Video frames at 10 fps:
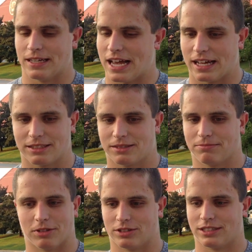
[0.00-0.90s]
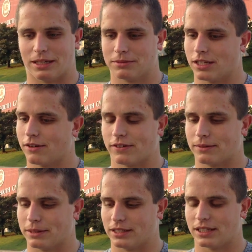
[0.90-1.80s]
Yeah, it's mostly team stuff.
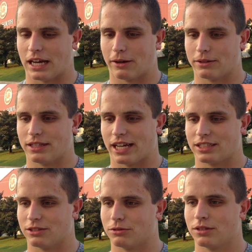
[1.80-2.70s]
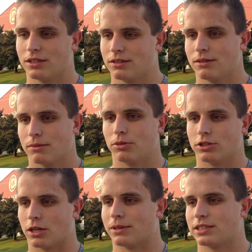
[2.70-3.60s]
I mean, I would like to
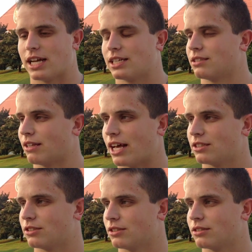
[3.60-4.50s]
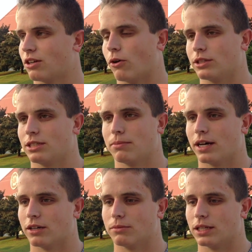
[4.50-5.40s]
boost up my stats in last year, always get
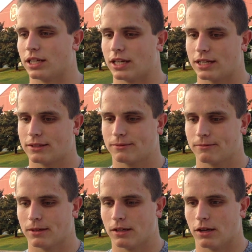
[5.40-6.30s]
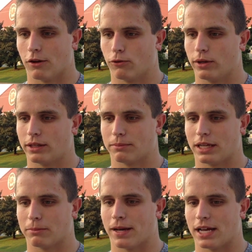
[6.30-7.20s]
better, but hopefully we can
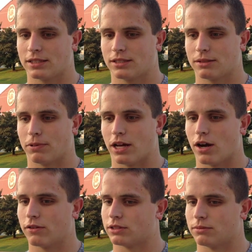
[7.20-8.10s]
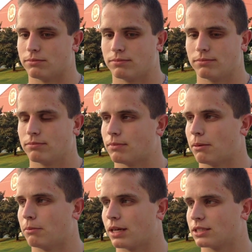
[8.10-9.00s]
make it past playoffs and
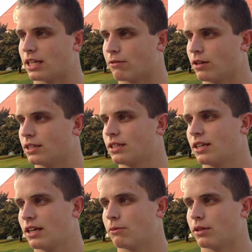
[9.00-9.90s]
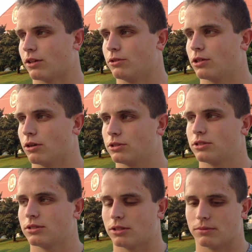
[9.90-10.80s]
maybe make a state run with our new coach.
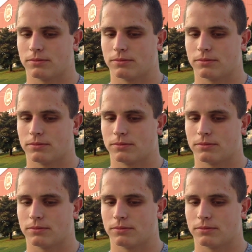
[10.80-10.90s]
So,